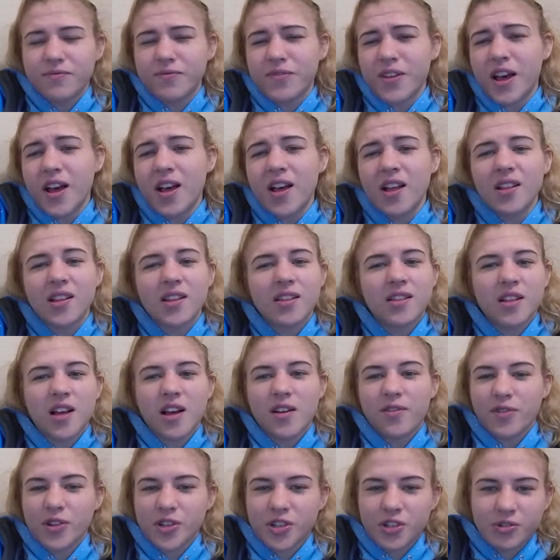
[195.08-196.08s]
Fell in
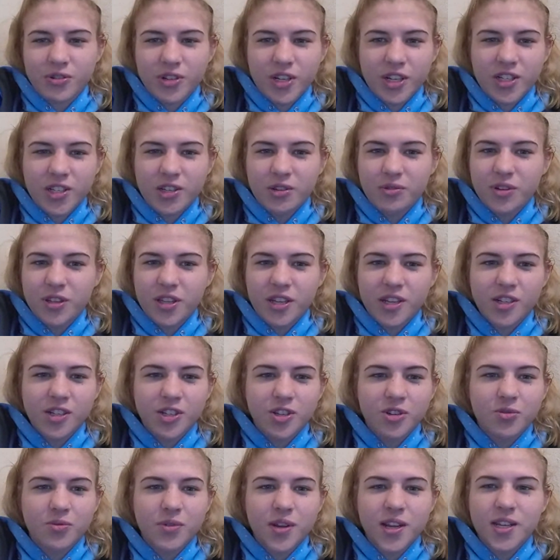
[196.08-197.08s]
love with jujitsu within
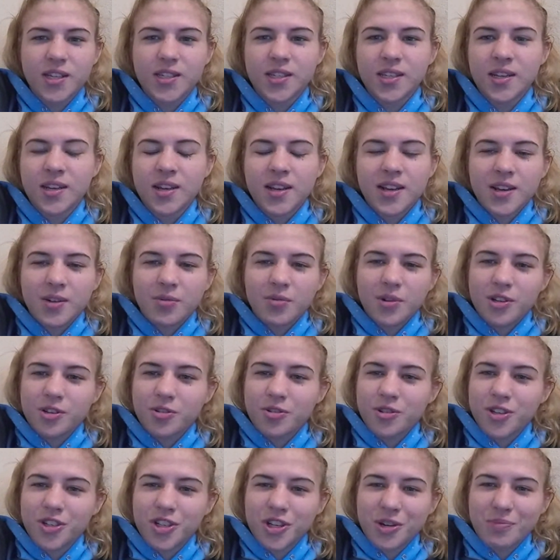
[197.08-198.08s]
2 weeks. Went
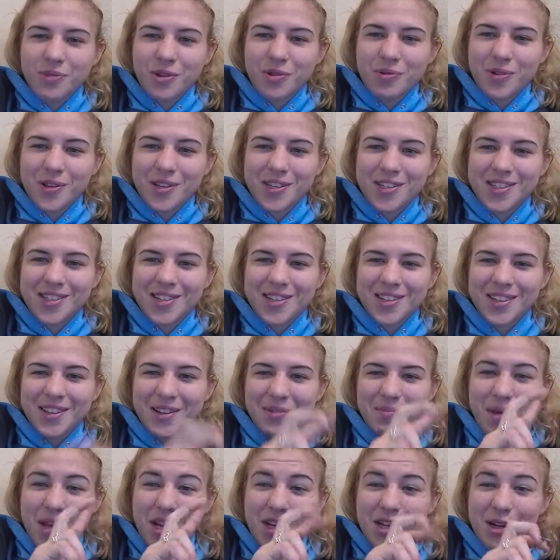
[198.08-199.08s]
to a gym that was a
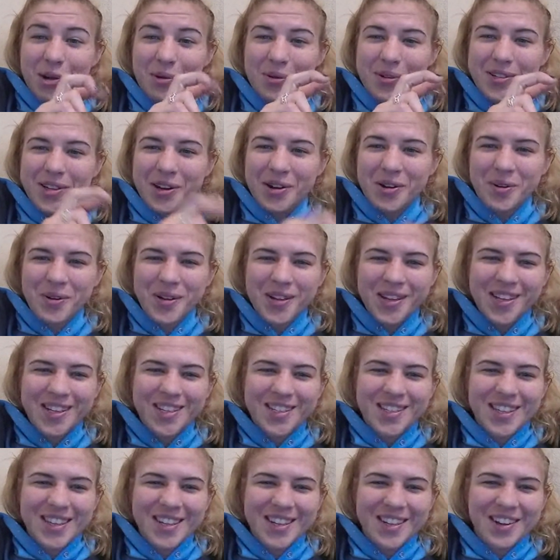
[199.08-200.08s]
McDojo,
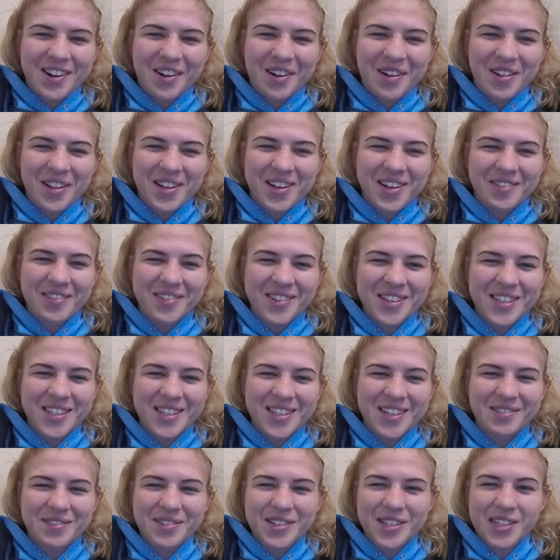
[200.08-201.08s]
as they'd call it. It
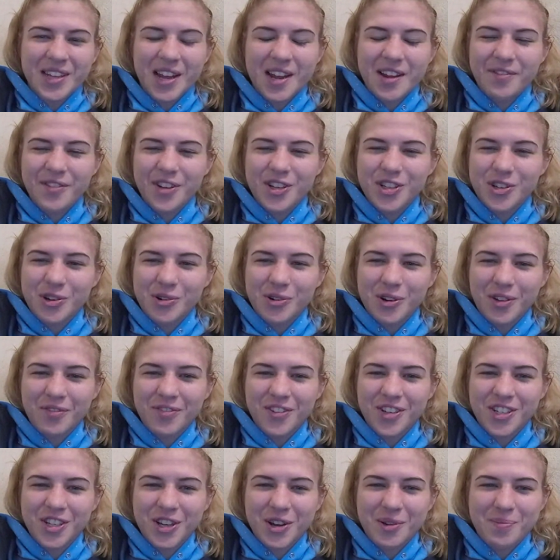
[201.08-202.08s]
was kind of a joke of
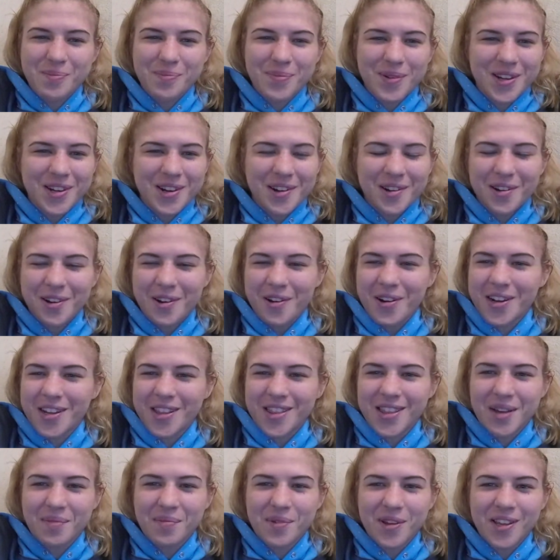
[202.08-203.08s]
a gym, but I'll
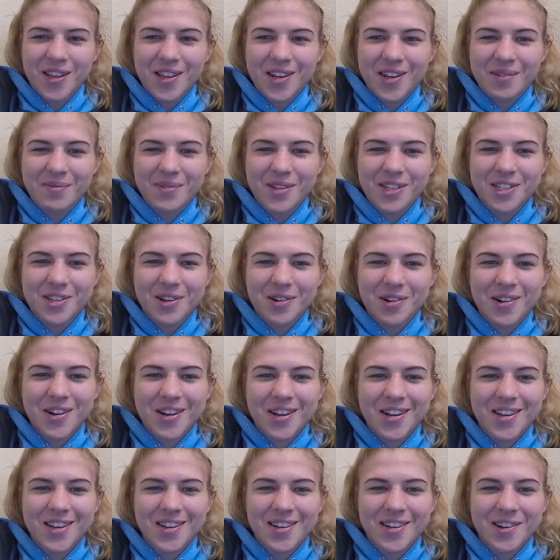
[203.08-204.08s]
credit them with getting me
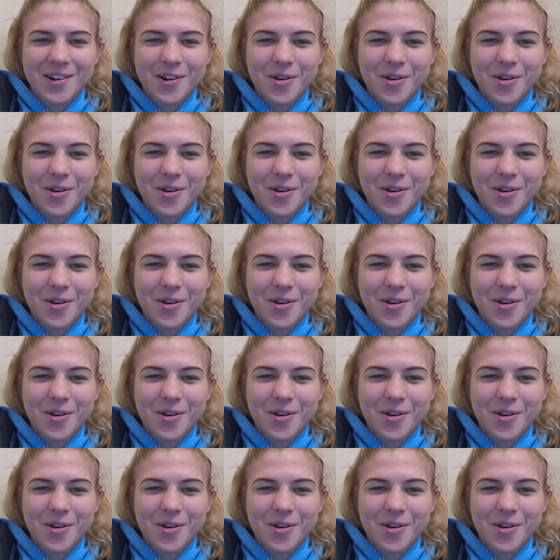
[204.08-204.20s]
started.